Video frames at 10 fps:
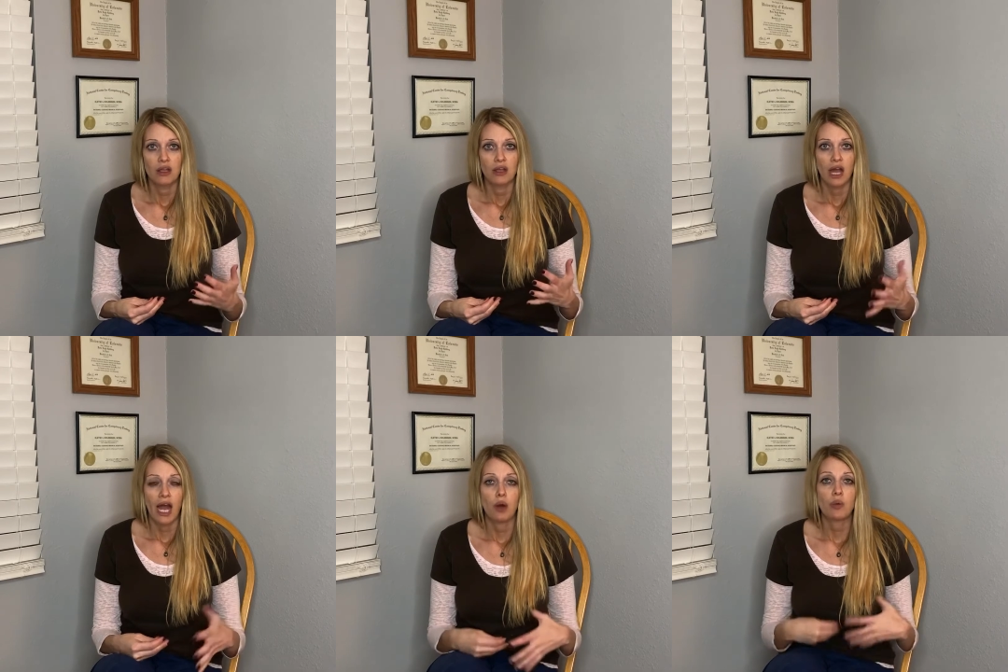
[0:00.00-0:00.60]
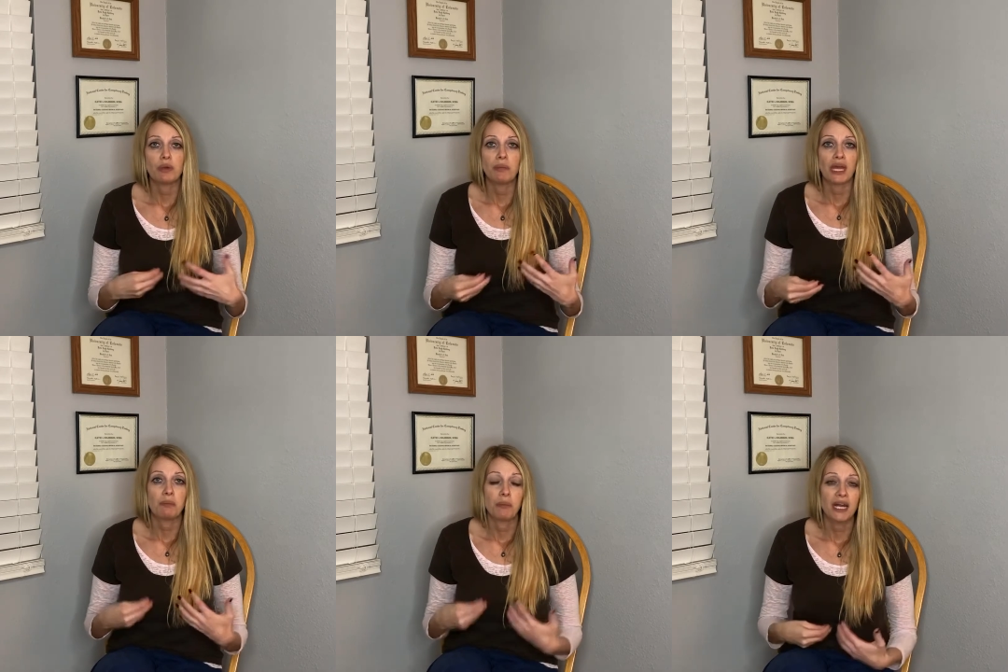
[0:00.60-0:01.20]
How we make
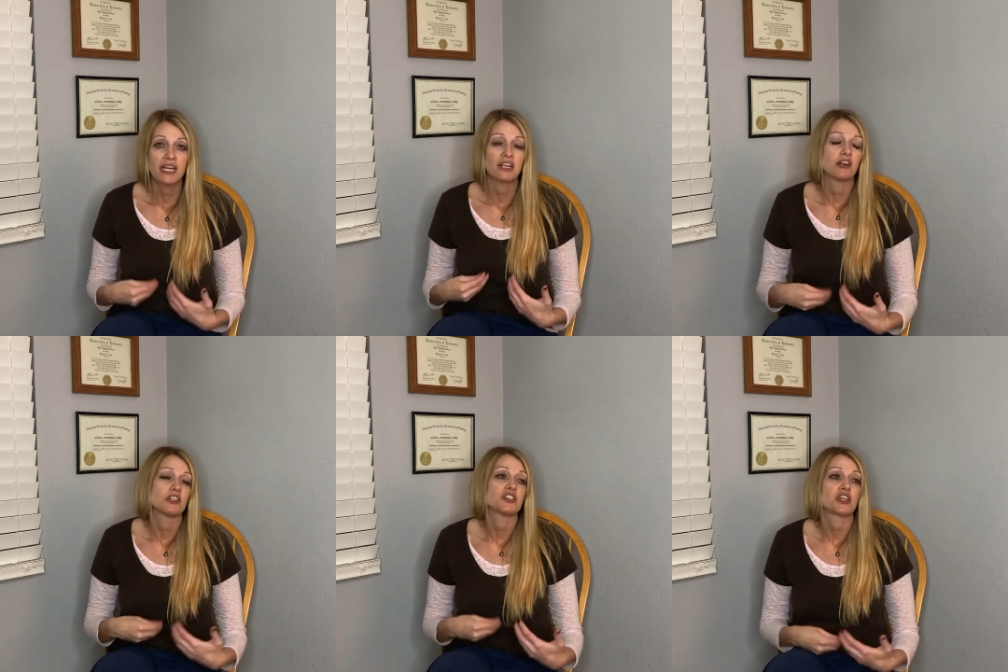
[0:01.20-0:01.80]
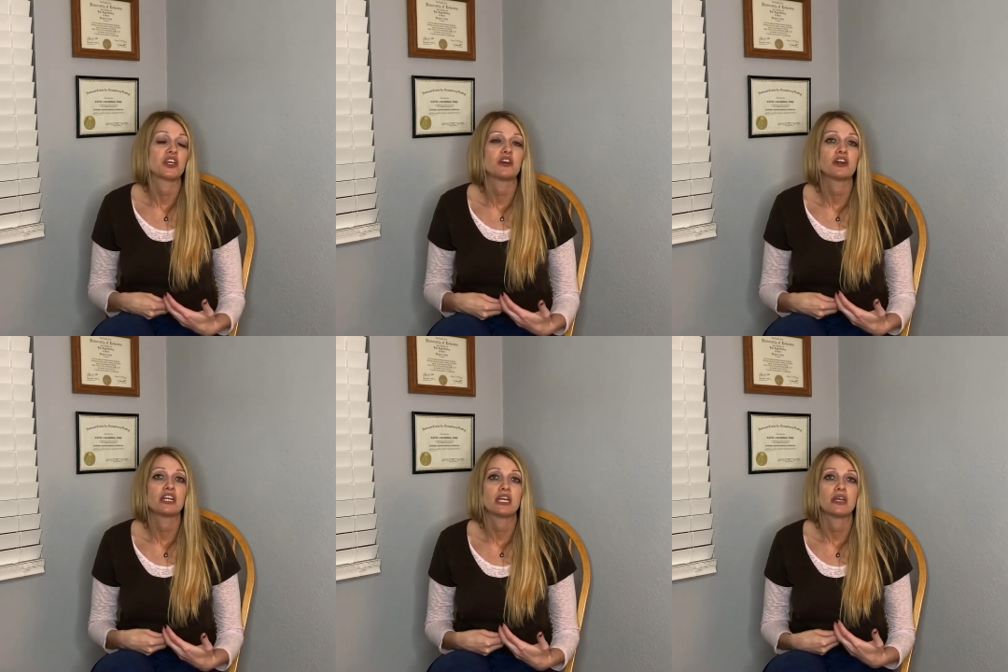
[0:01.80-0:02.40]
money in our
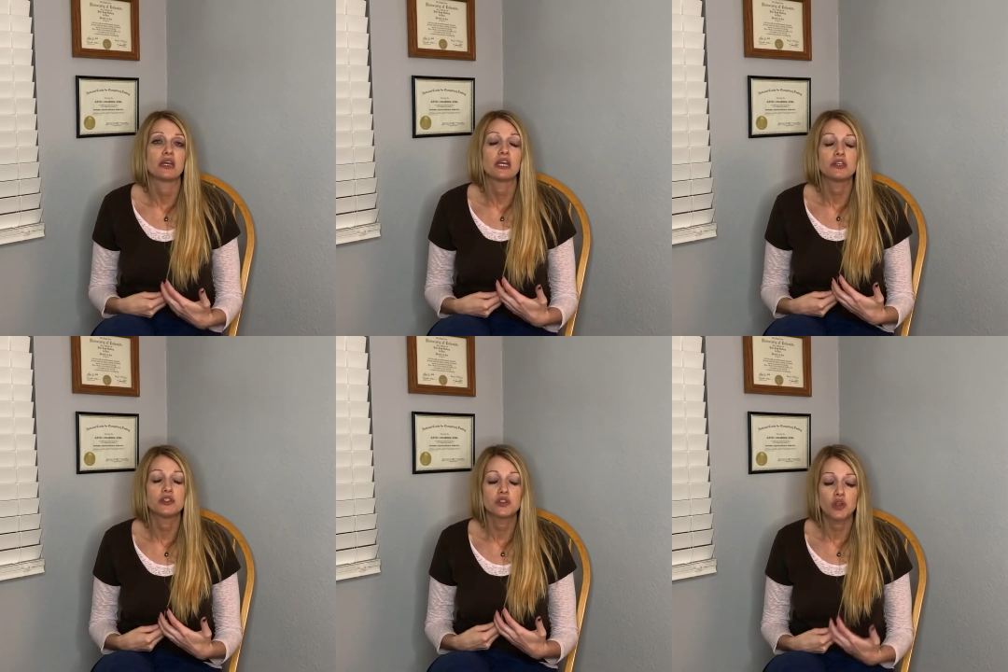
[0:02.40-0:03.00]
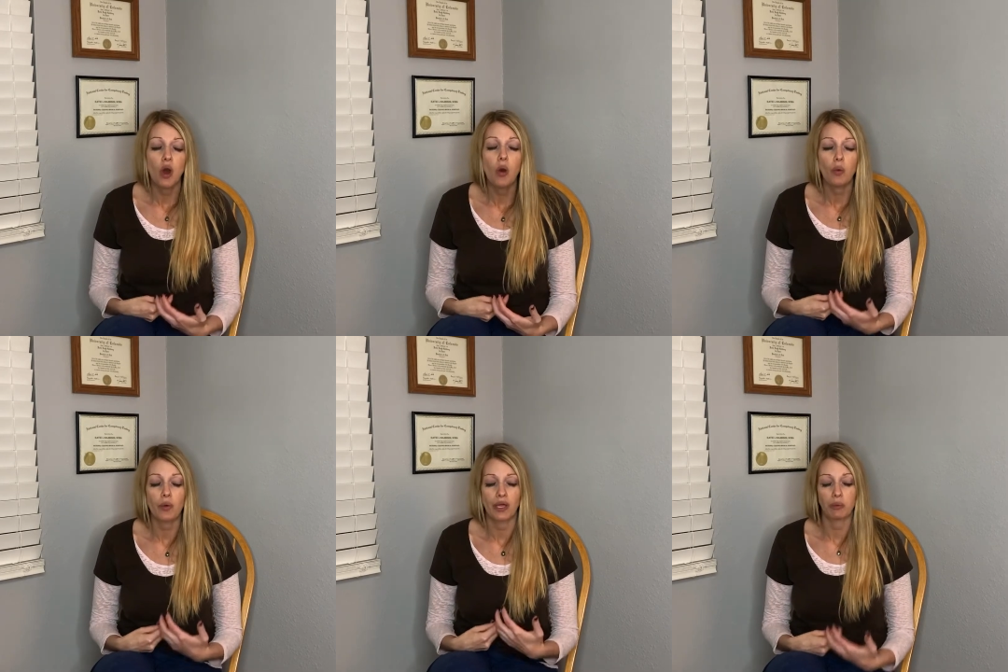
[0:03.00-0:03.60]
security is so
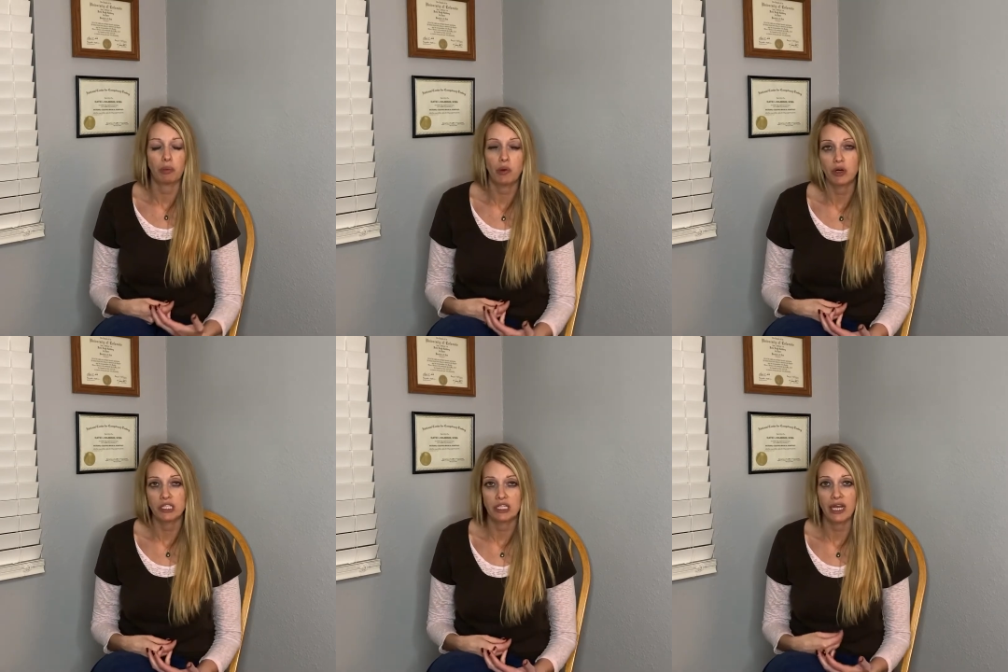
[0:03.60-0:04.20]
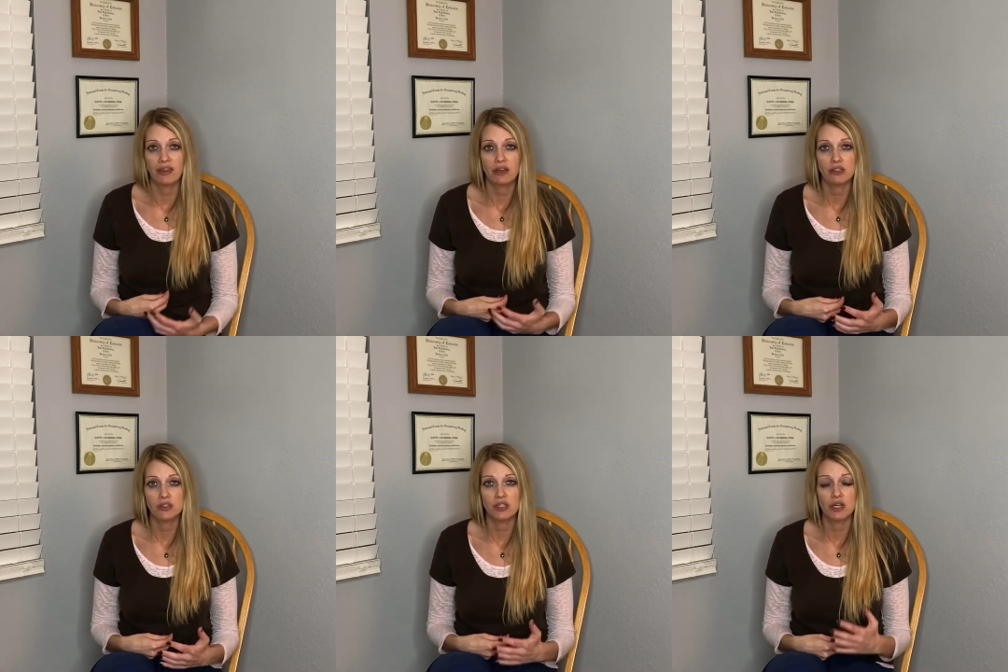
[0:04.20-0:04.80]
important, and
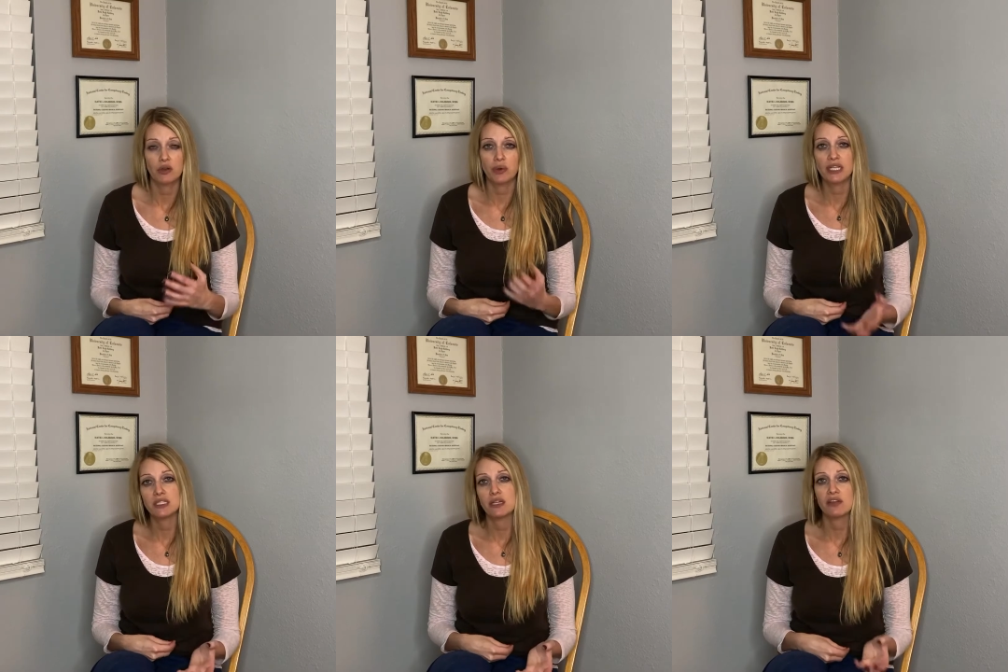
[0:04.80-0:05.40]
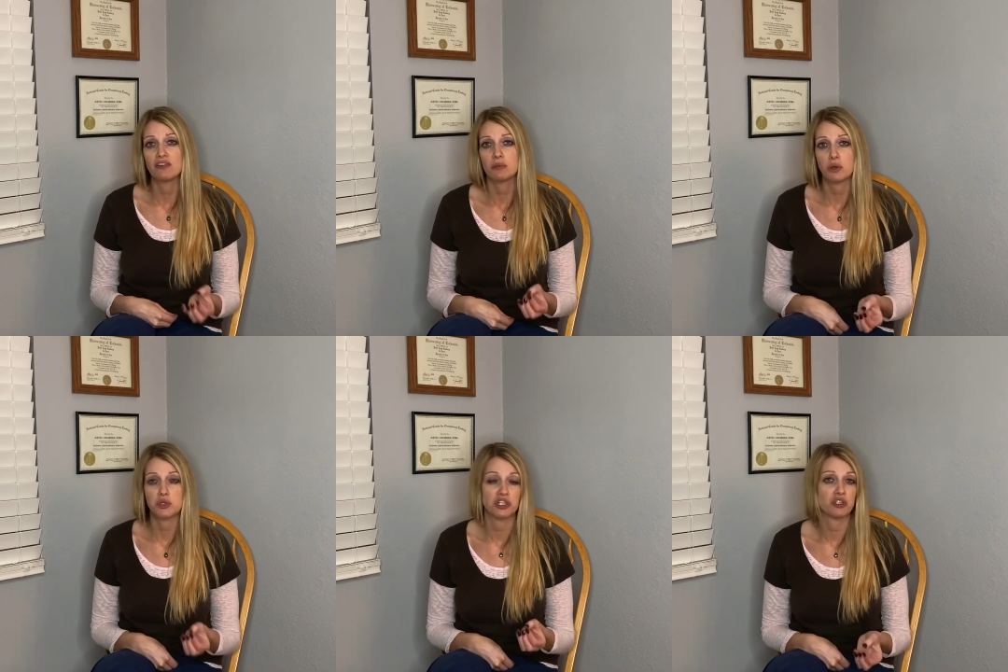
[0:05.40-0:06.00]
there's a great deal of
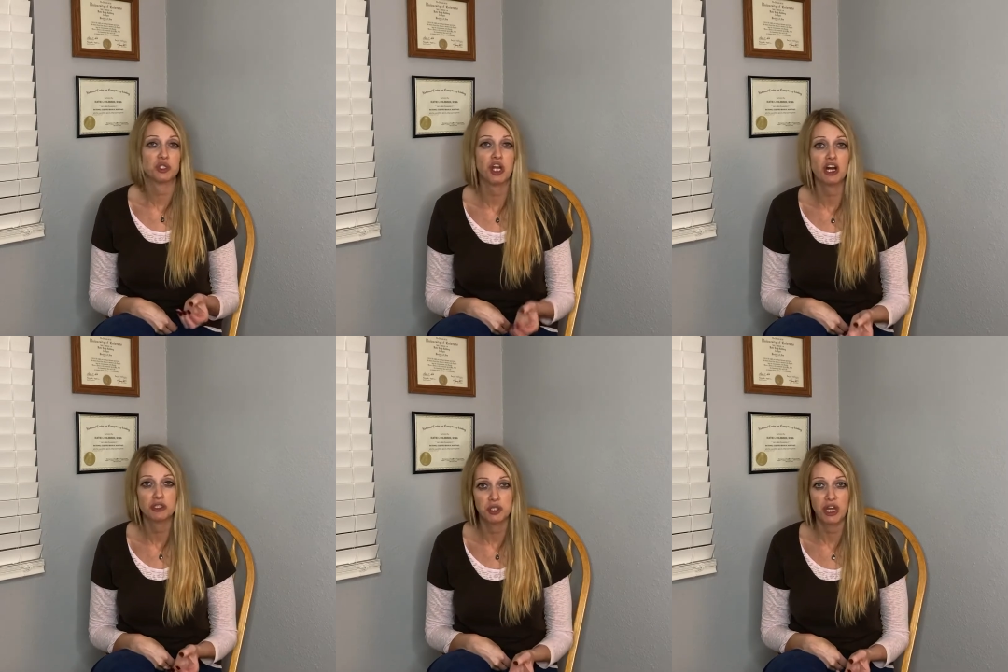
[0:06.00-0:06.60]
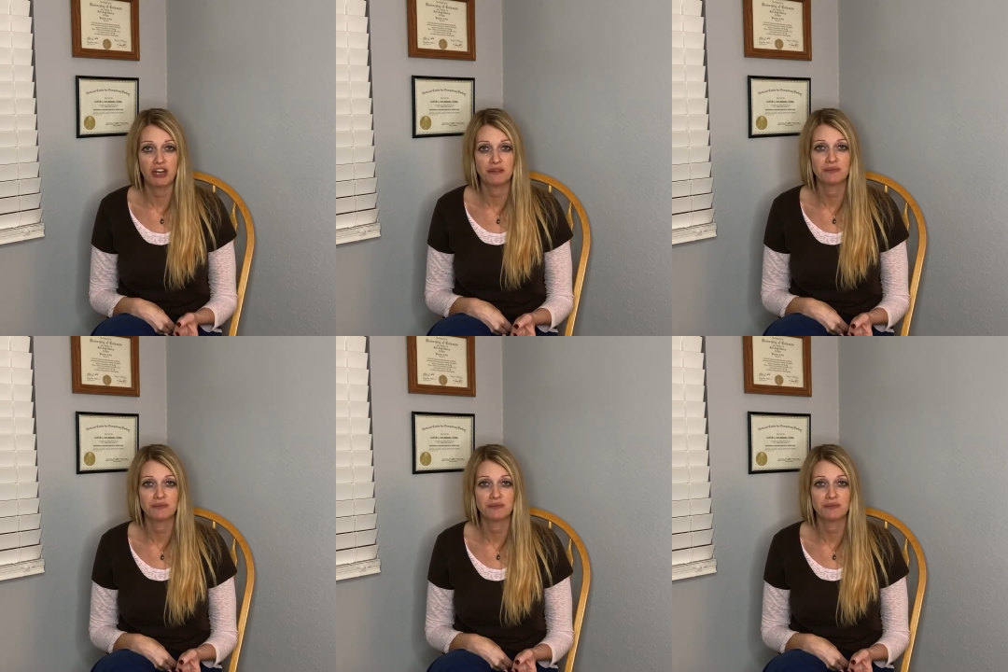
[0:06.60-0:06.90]
emotional charge there.